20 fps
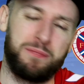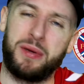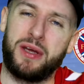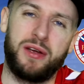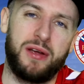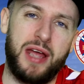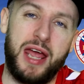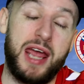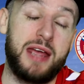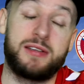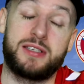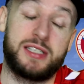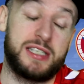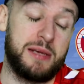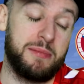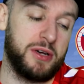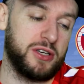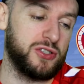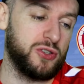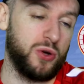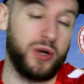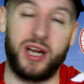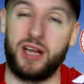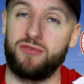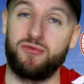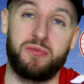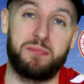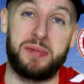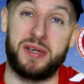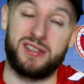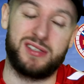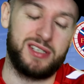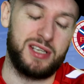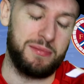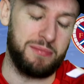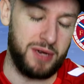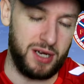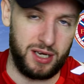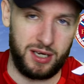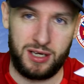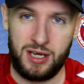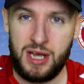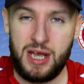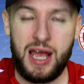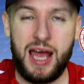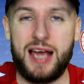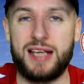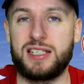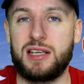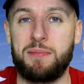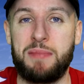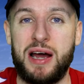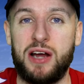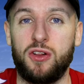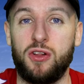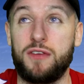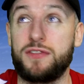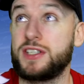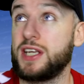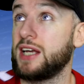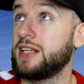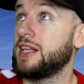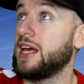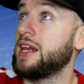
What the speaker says: but Sima is a mile offside.